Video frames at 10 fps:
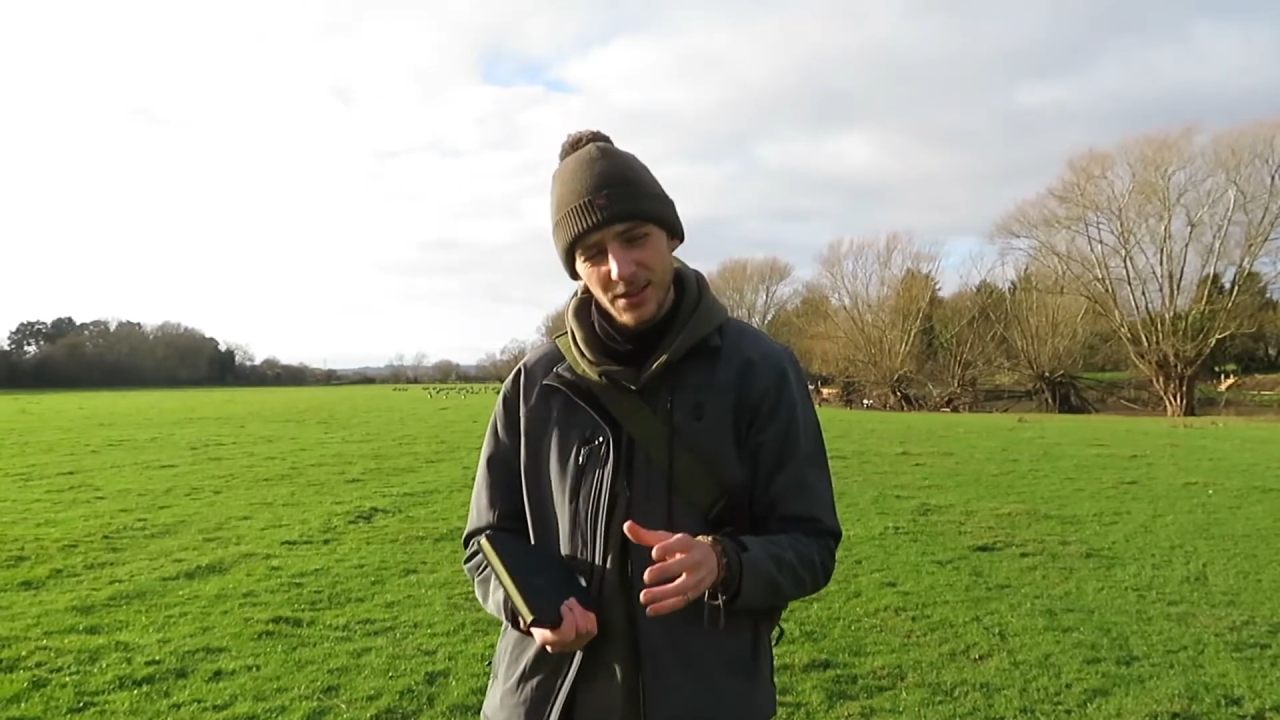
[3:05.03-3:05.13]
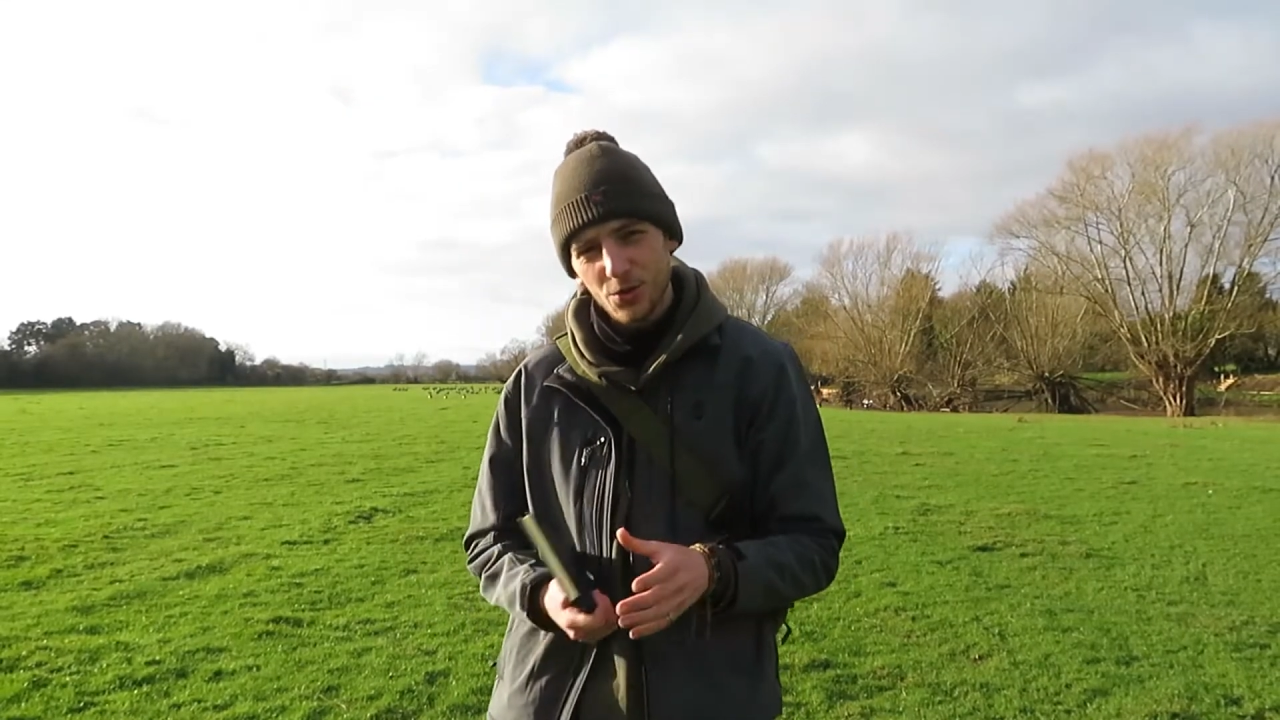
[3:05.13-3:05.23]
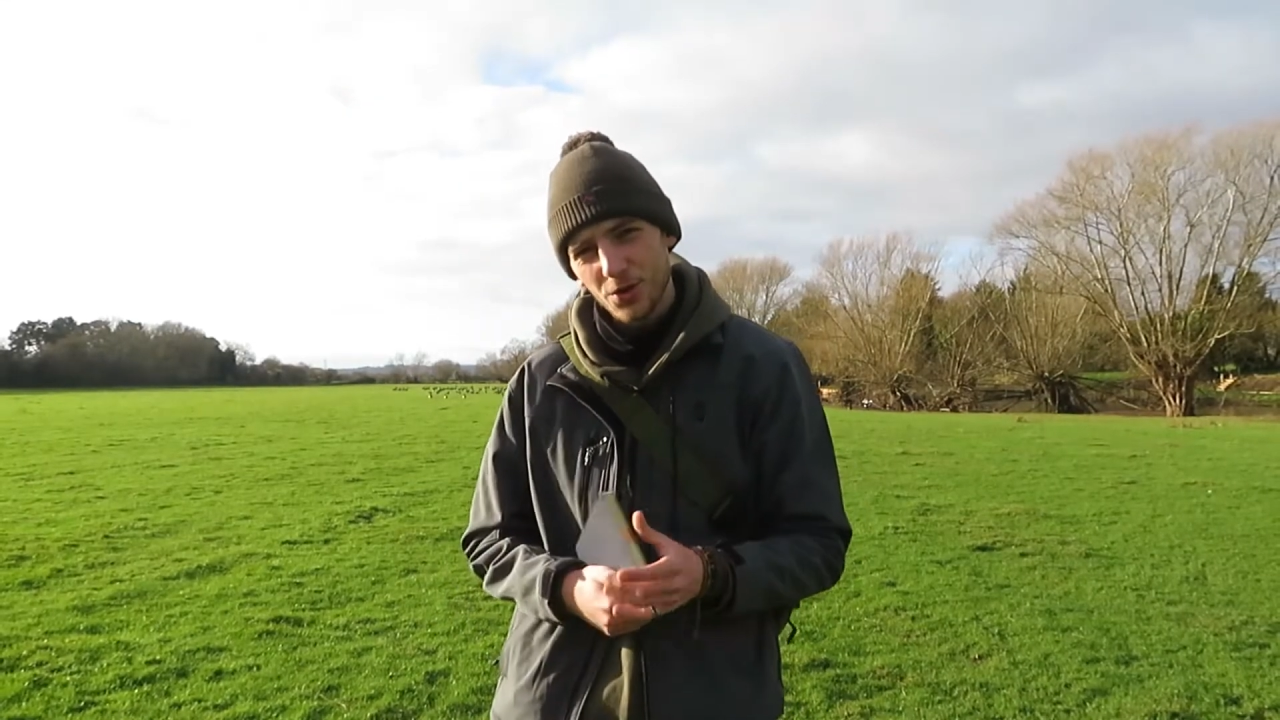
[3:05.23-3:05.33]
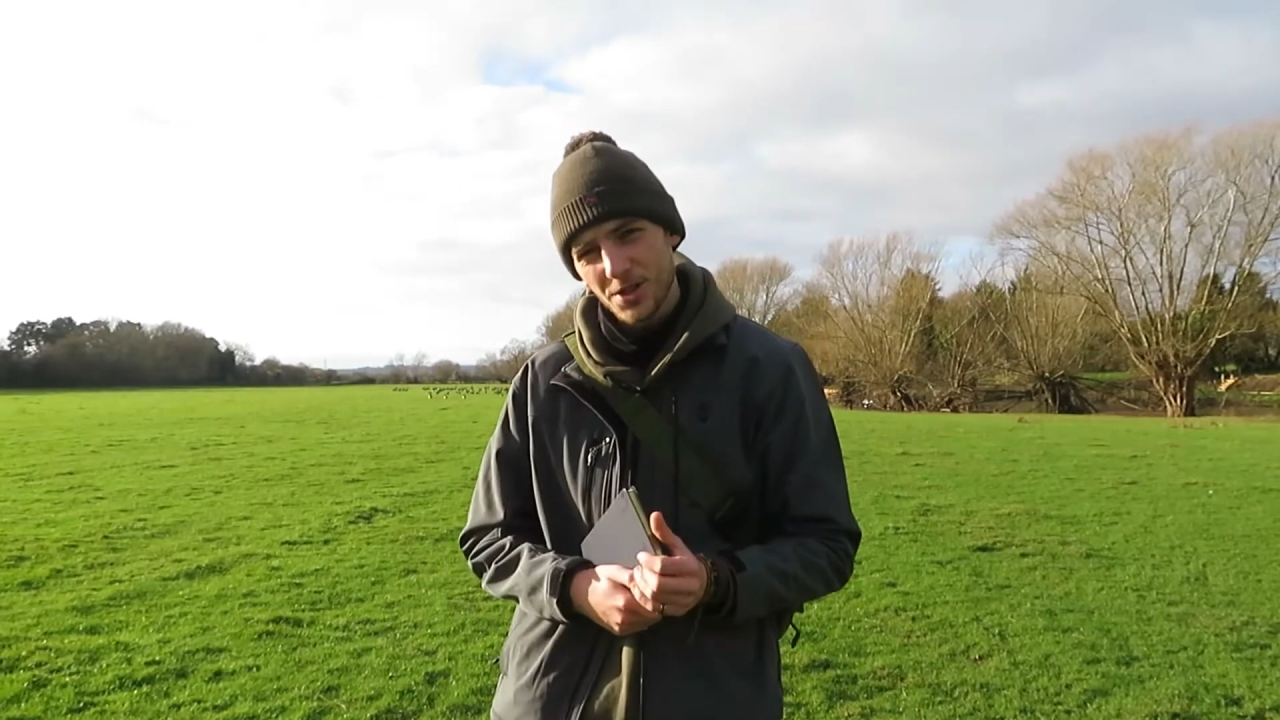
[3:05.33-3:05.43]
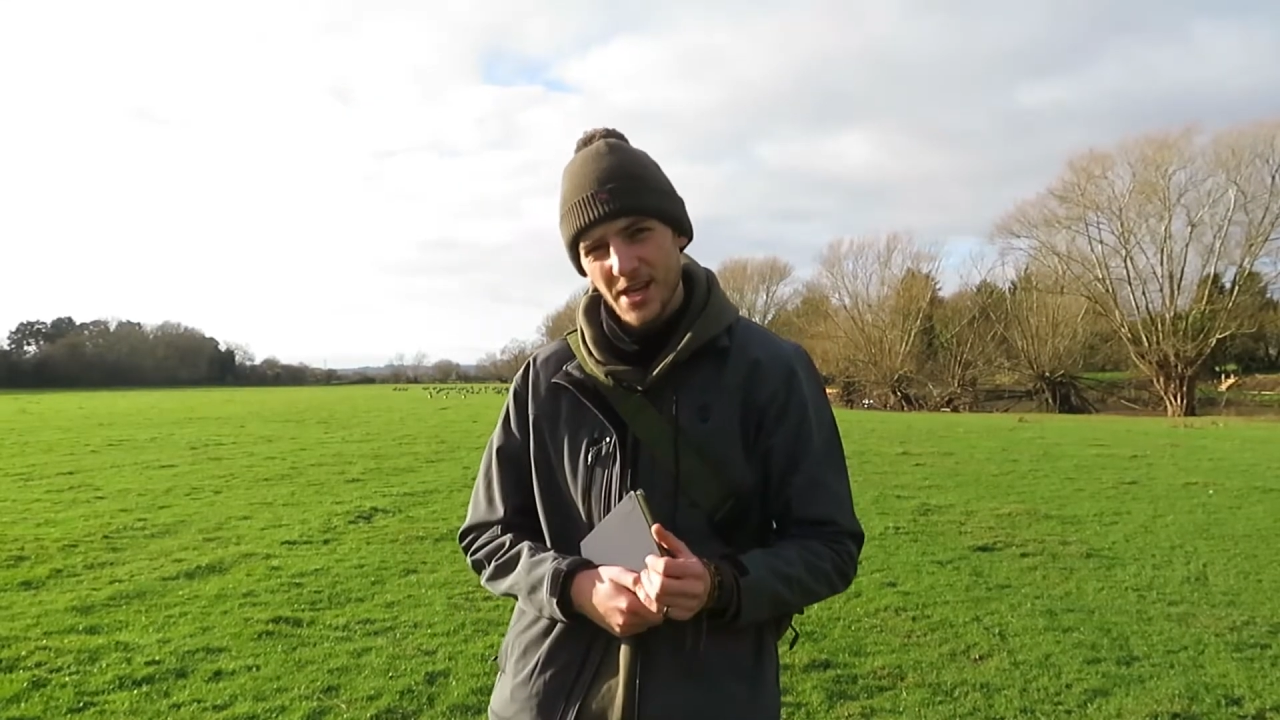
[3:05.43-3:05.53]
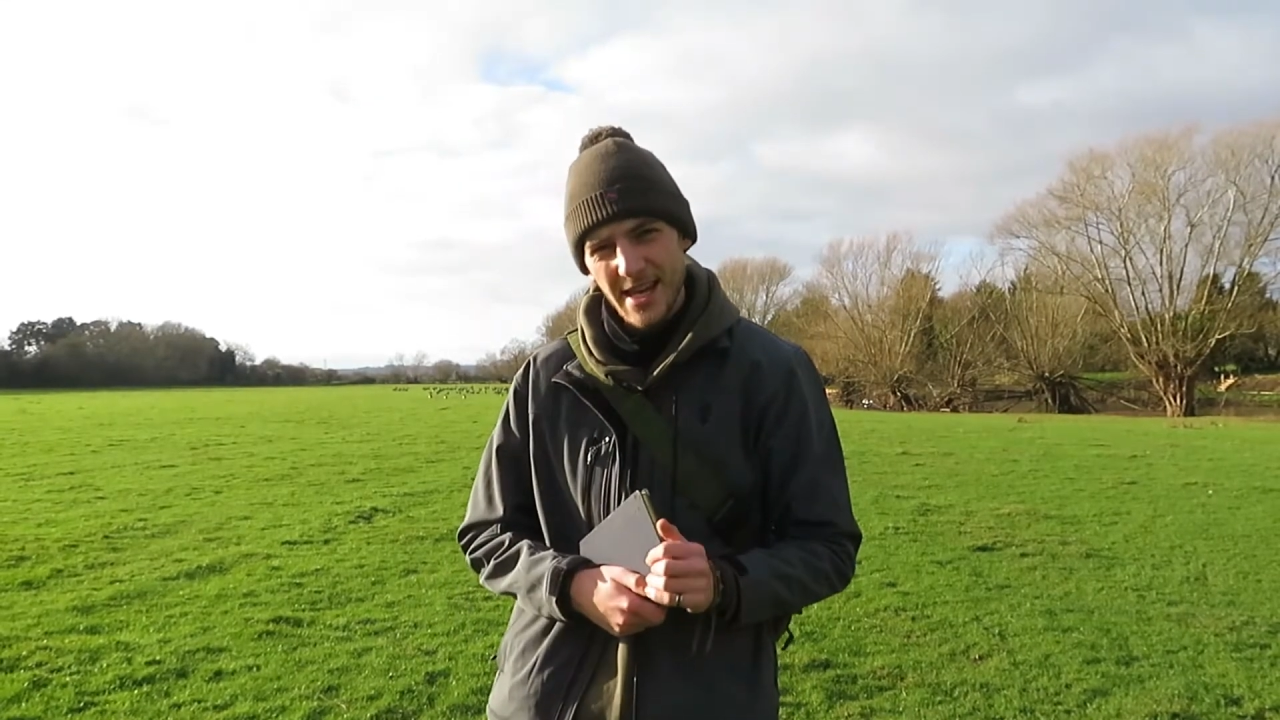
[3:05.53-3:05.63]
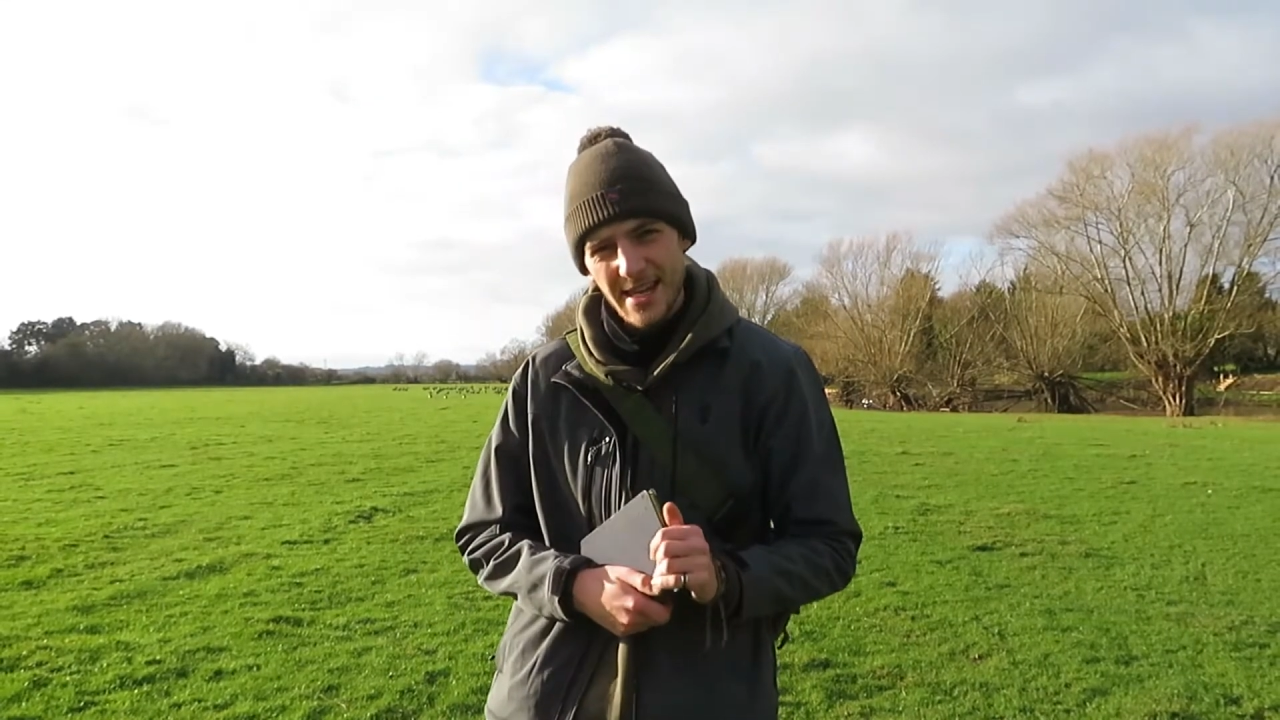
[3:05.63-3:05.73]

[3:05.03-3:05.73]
in order to